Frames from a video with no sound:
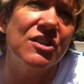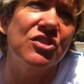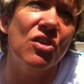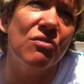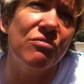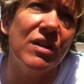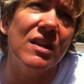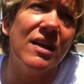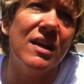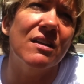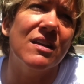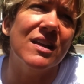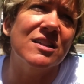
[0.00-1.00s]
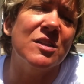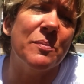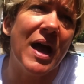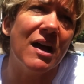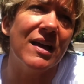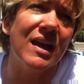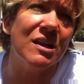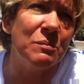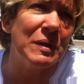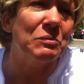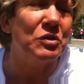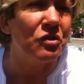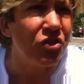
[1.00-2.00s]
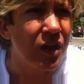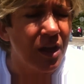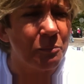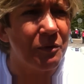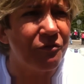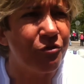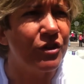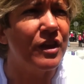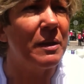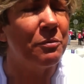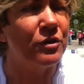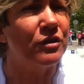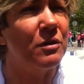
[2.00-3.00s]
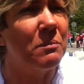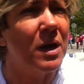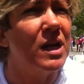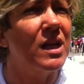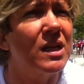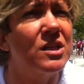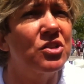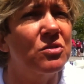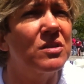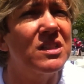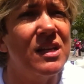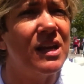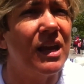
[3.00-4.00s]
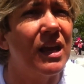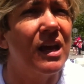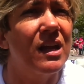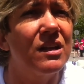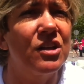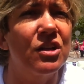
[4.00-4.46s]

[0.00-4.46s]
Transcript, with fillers: And so really, it's about getting people to think before they put their money into a ticket,